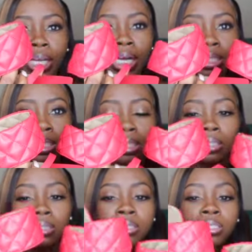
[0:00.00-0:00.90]
like
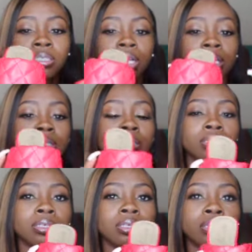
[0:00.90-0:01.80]
these. It's kind of
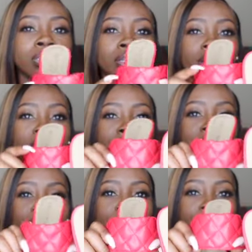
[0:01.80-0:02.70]

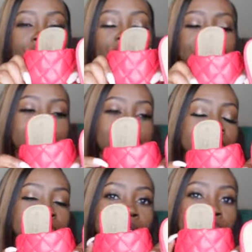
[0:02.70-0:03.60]
fluffy up here,
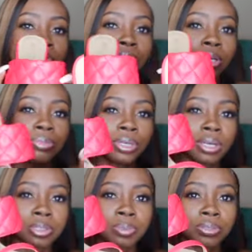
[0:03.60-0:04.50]
very comfortable. I'm gonna be
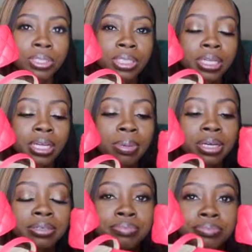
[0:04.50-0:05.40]
honest with you, it's not that
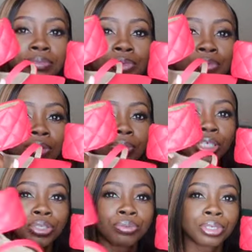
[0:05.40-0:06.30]
bad. Really
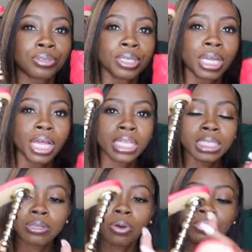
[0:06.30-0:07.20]
cute though.
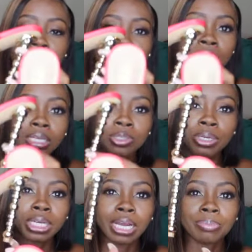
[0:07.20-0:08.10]
This gold detail is
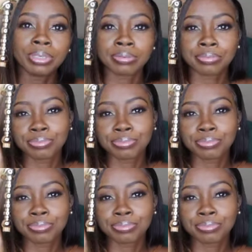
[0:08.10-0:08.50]
what got me.